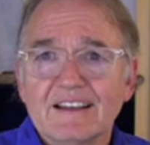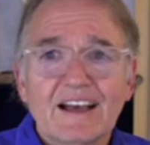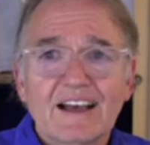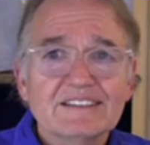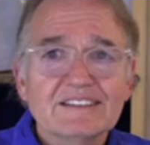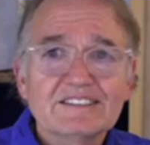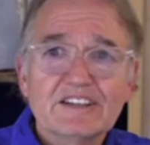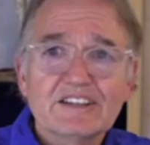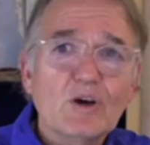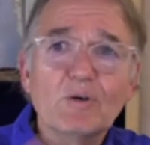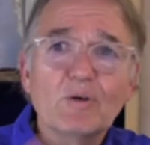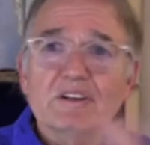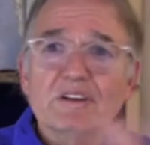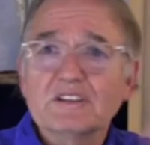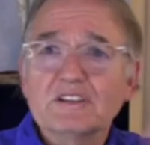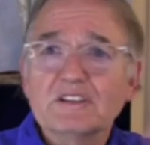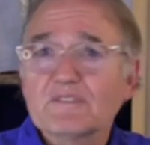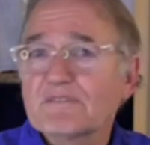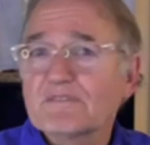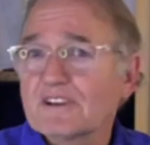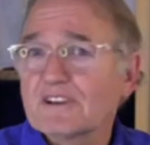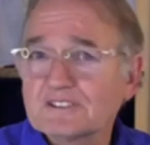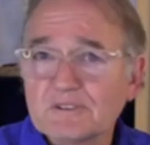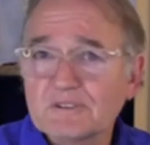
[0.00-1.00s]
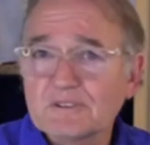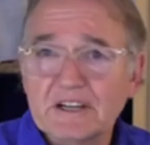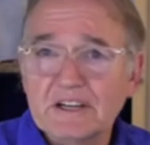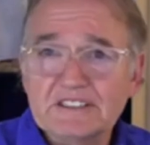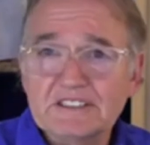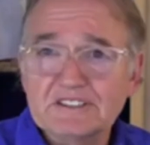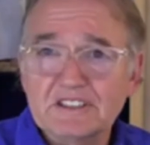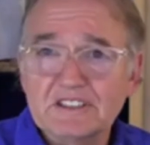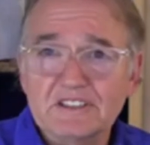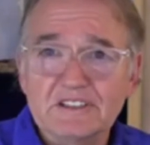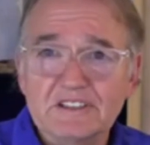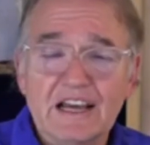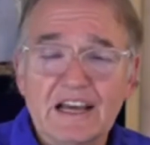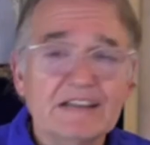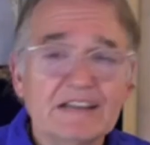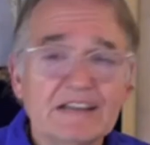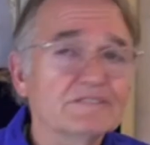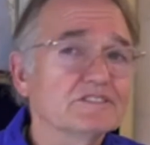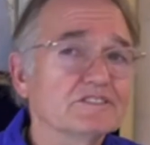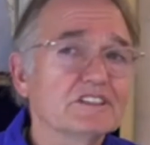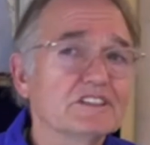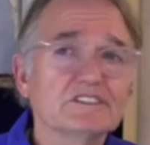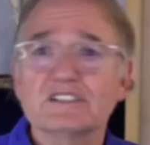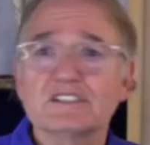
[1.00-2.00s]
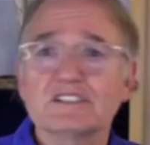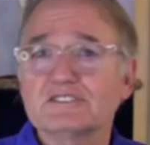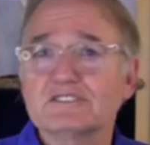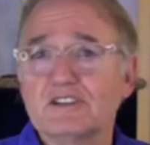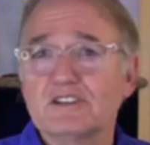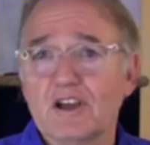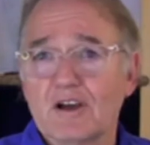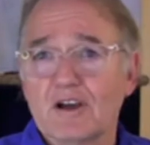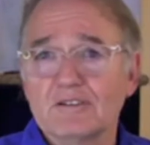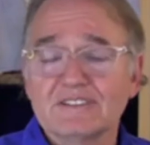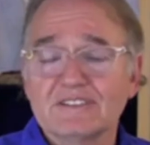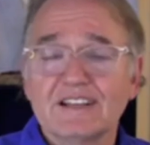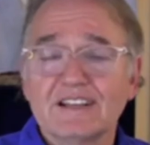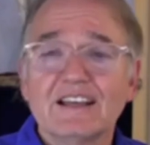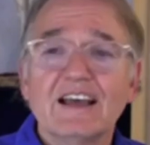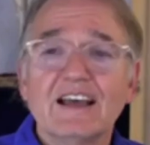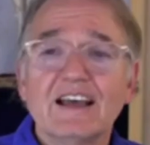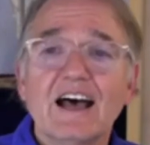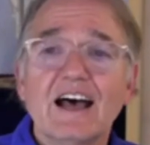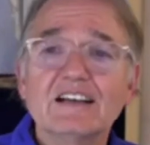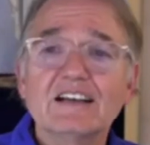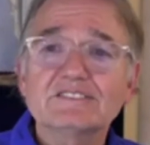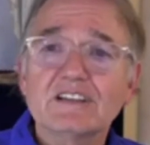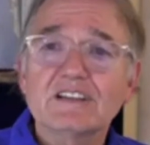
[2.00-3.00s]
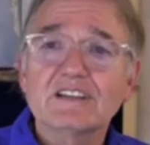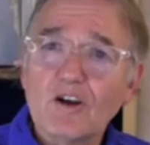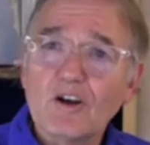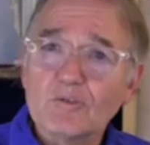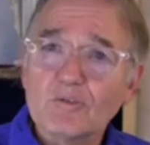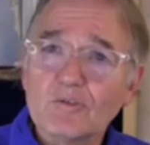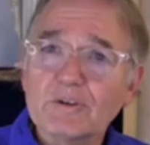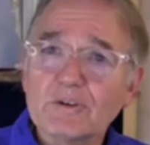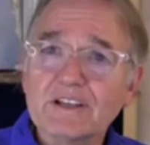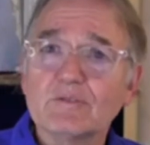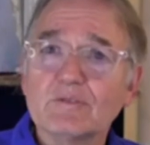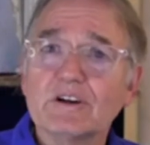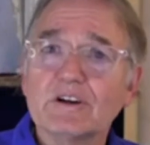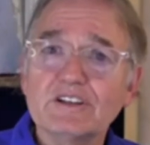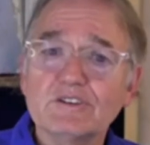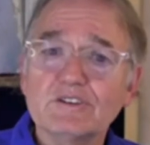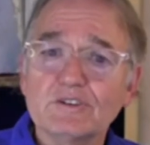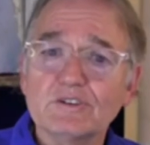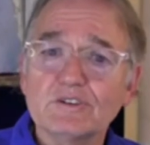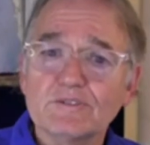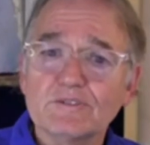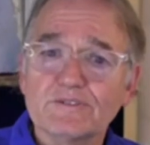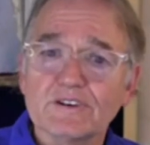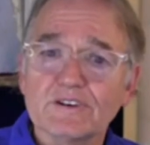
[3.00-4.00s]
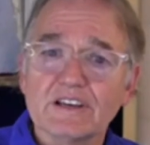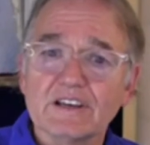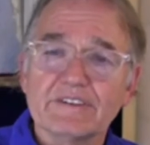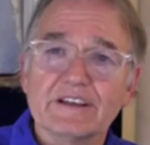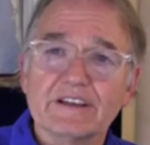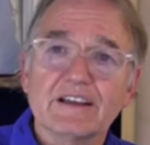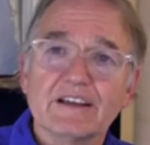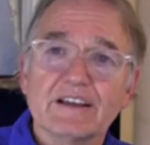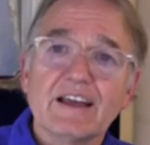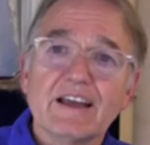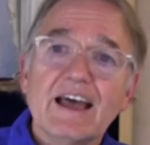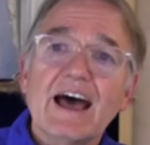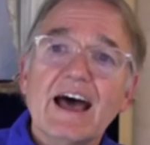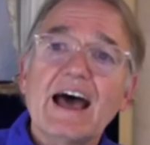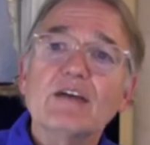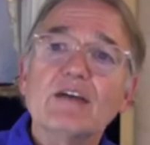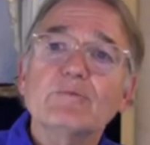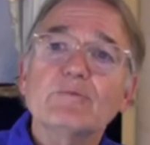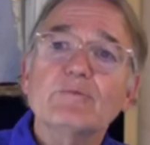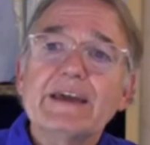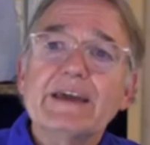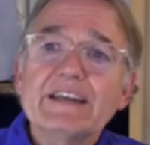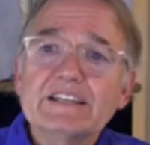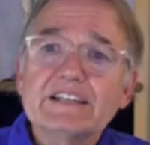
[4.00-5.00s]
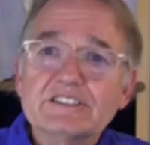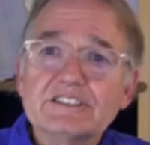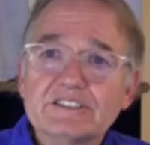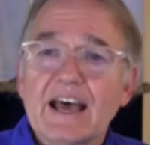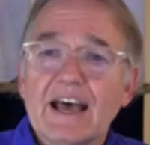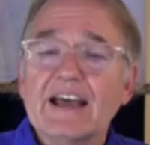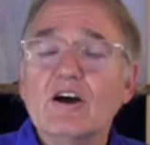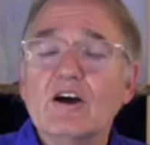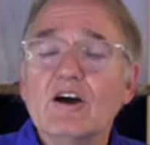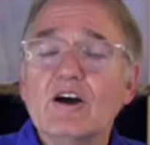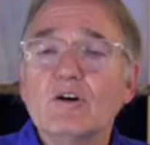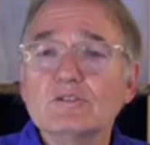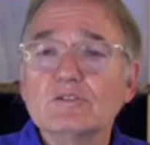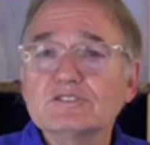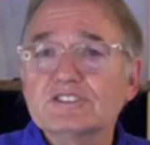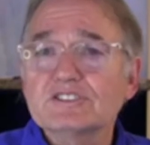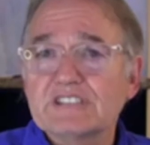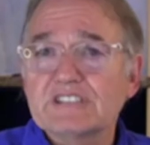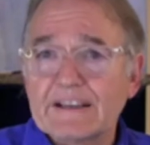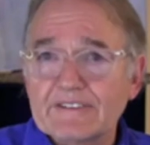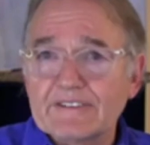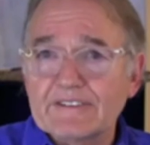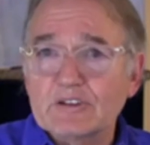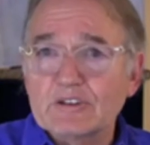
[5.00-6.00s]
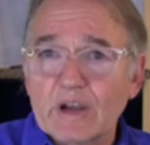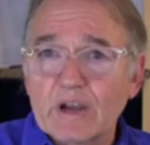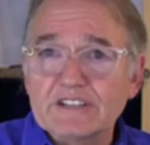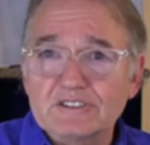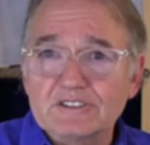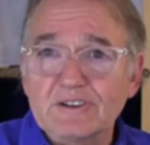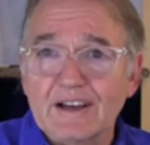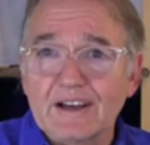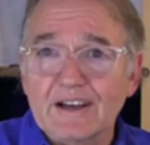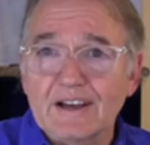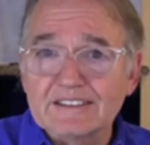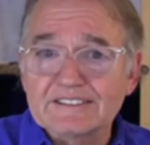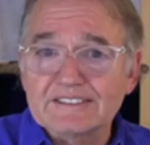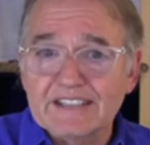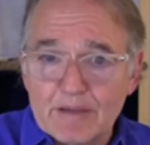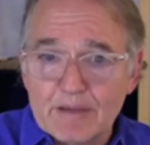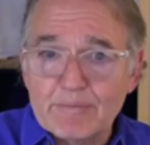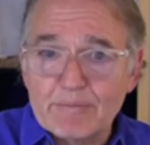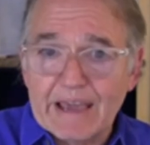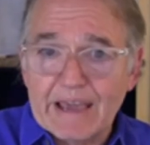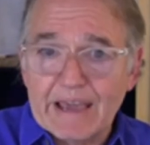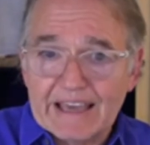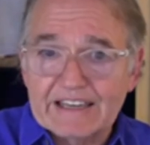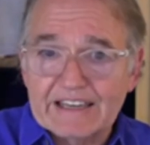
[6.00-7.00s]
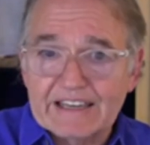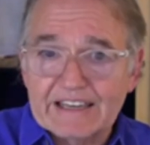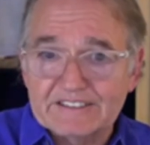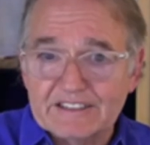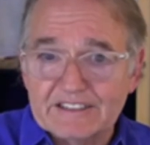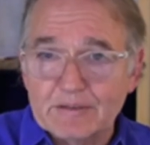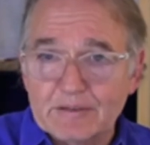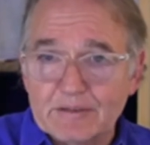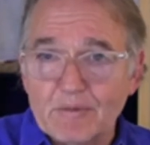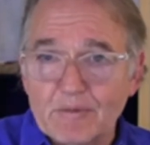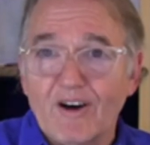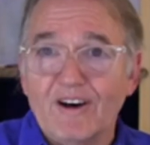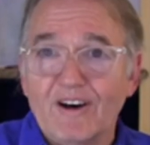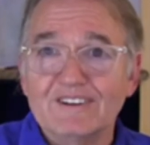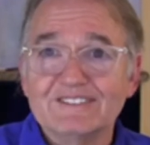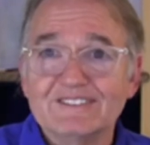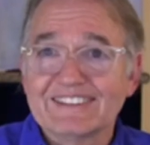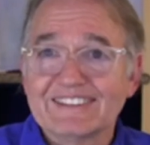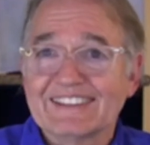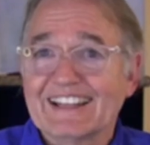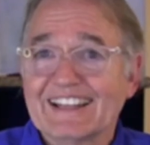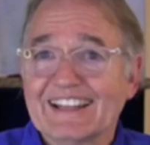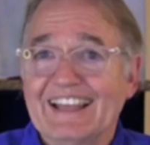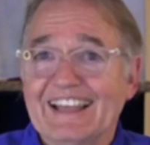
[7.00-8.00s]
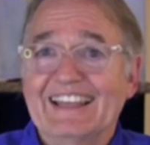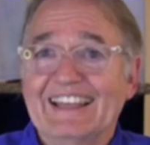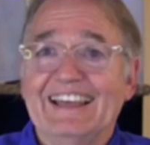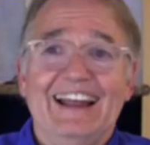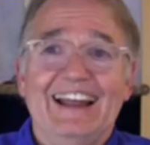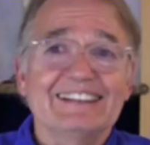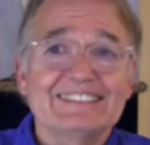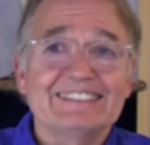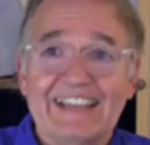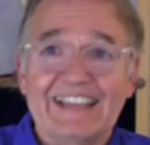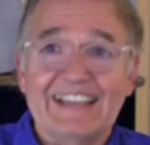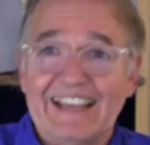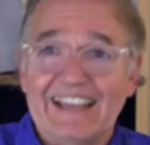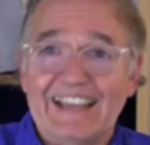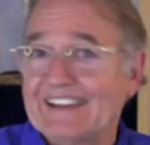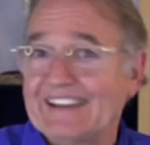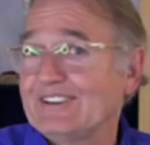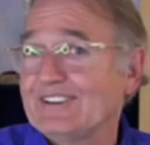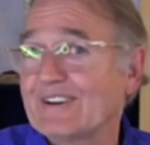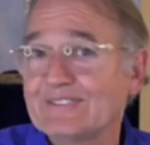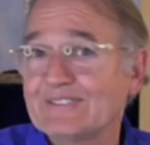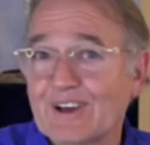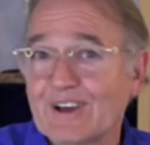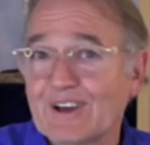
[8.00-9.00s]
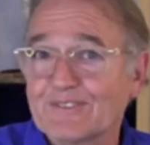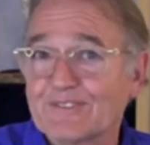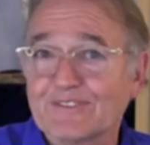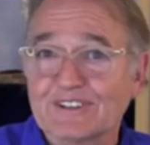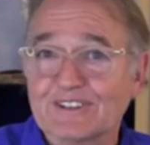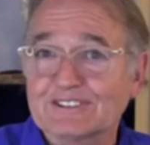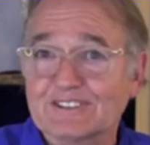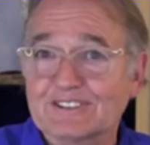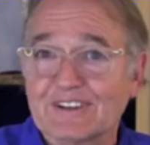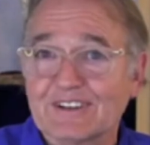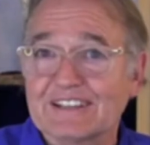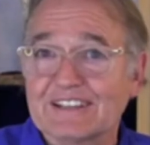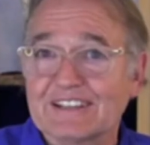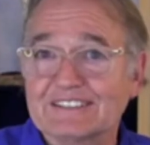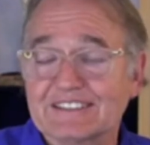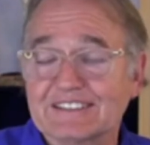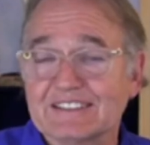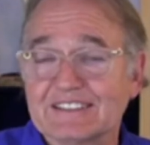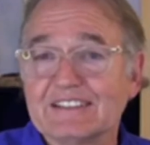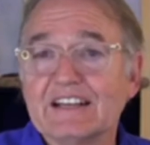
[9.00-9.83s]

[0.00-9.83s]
I said, no other frustration in your life? She says, no. I said, oh, really? What do you do for a living? I own 7 restaurants and I manage them all. I said, and you have no frustration.